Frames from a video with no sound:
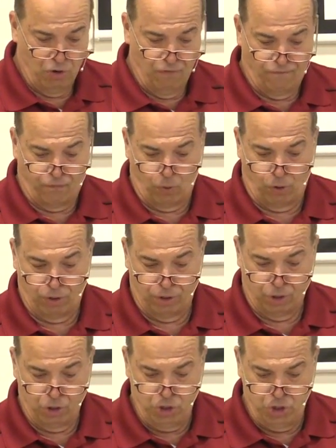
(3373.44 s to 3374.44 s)
For
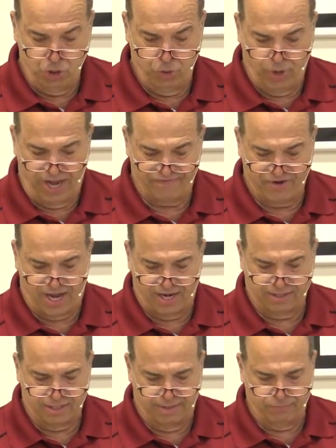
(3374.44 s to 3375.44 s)
you have
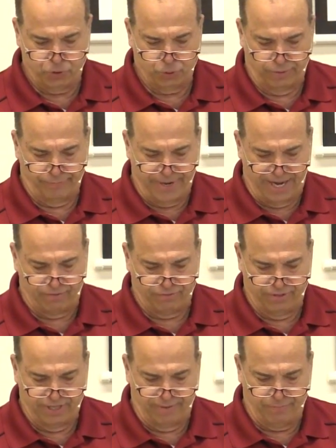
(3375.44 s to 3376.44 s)
not come to a
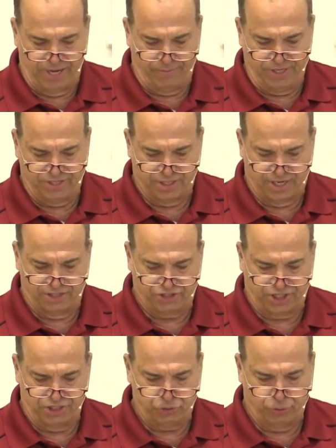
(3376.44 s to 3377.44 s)
mountain that may be
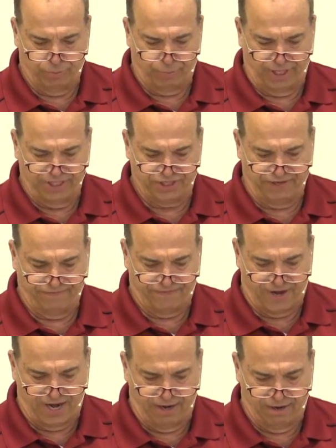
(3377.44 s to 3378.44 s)
touched, into a blazing
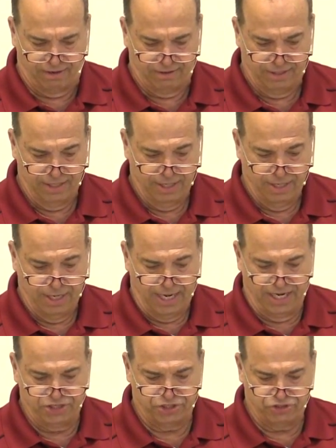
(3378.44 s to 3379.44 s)
fire,
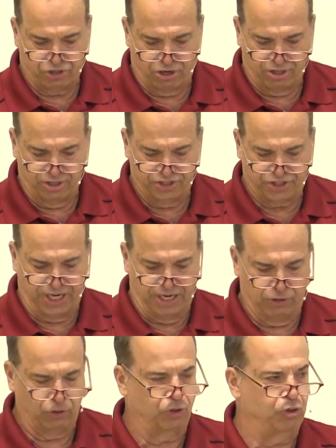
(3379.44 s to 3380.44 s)
and to darkness
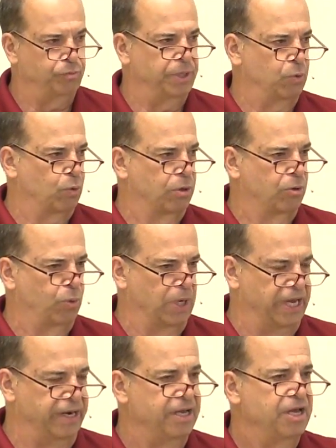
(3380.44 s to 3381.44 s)
and gloom and
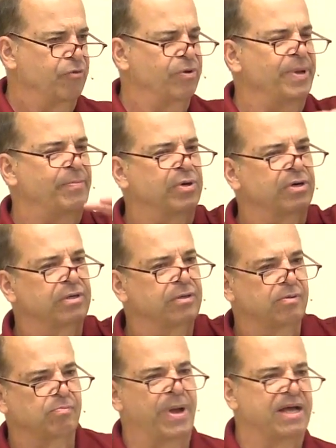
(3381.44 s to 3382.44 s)
whirlwind. Remember
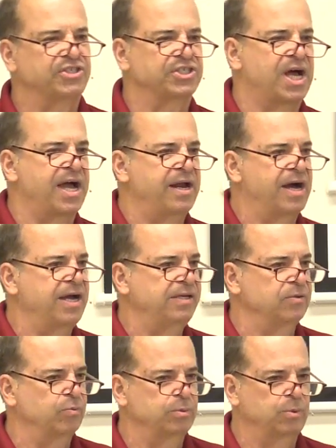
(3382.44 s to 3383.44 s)
Mount Sinai
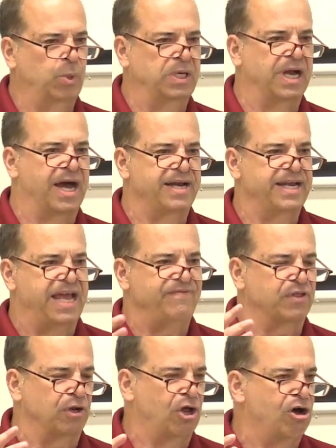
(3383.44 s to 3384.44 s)
when God
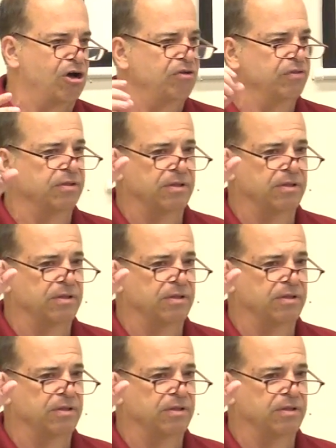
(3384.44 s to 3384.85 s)
gave the law?